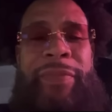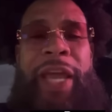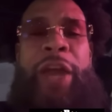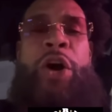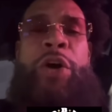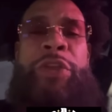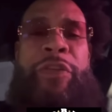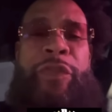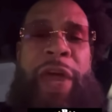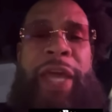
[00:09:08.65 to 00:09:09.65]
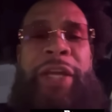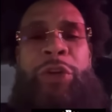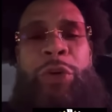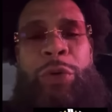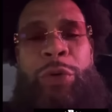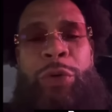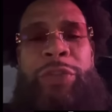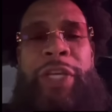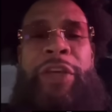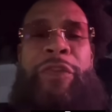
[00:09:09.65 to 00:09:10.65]
and on your fake news
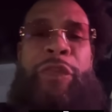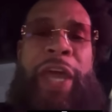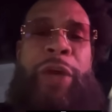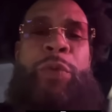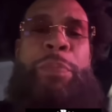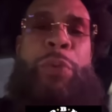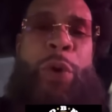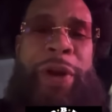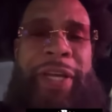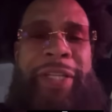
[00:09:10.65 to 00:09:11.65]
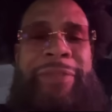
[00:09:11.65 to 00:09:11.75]
and your fake reporting,